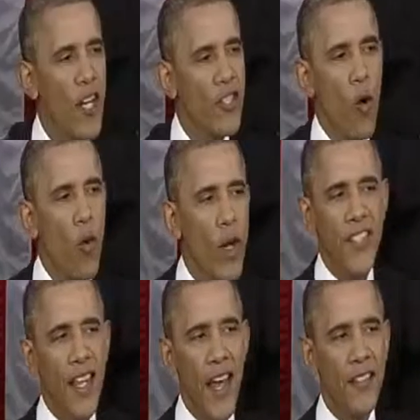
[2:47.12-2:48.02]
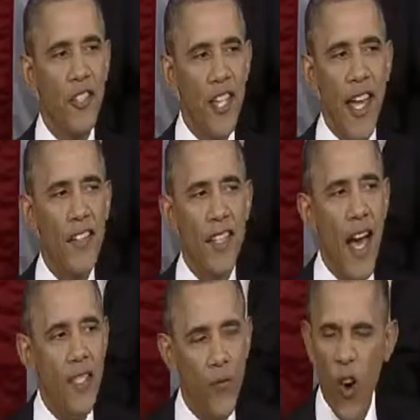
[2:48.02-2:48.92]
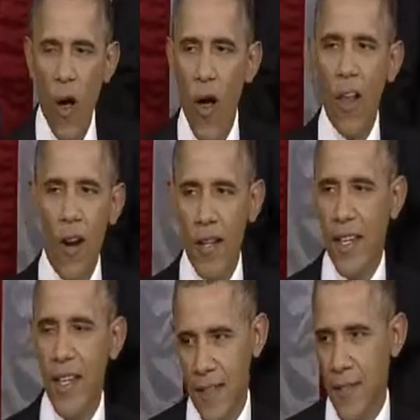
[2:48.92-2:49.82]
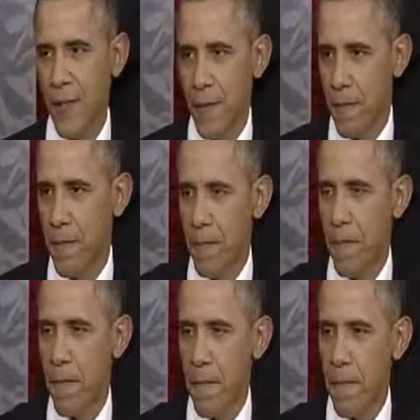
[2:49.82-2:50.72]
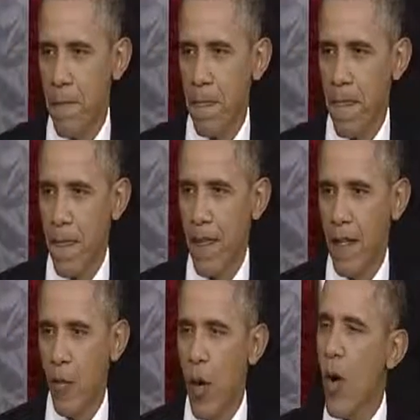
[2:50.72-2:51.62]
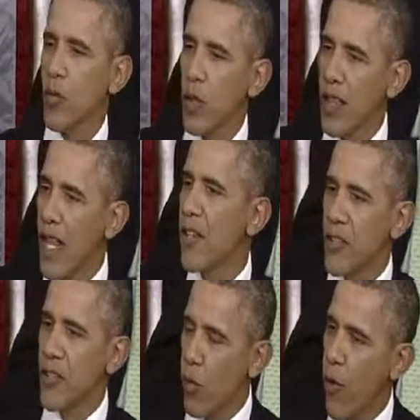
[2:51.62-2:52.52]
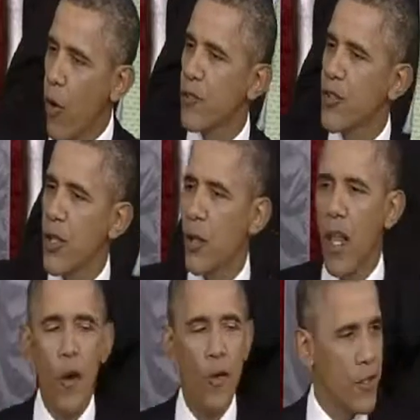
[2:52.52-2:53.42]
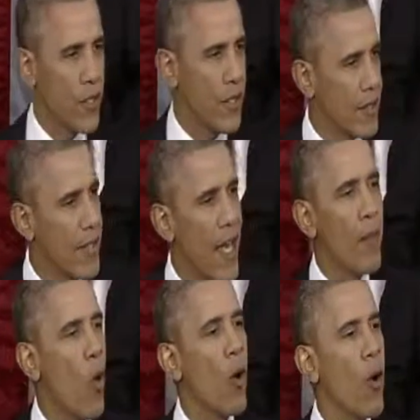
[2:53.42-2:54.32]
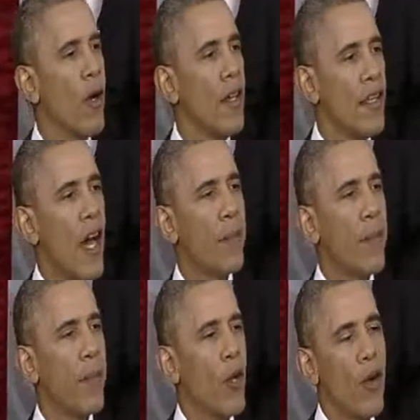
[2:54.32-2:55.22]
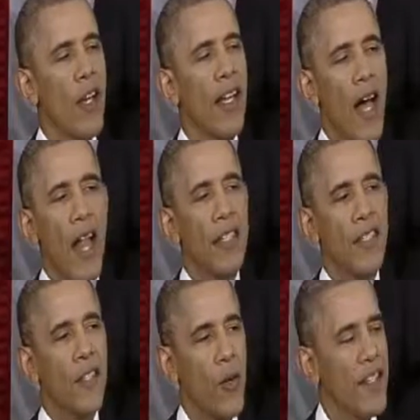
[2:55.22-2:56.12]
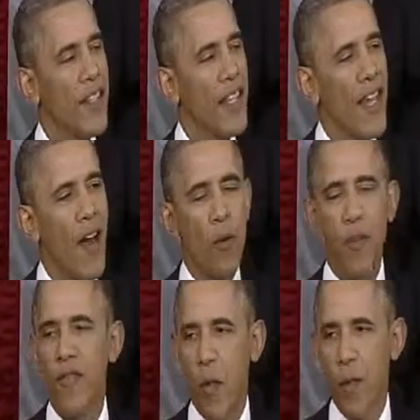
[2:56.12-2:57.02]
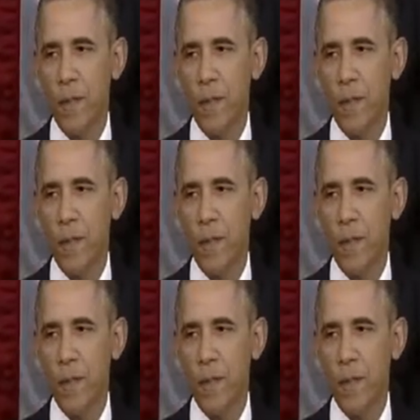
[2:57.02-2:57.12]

ago, we set out to change the odds for all our kids. We worked with lenders to reform student loans, and today more young people are earning college degrees than ever before.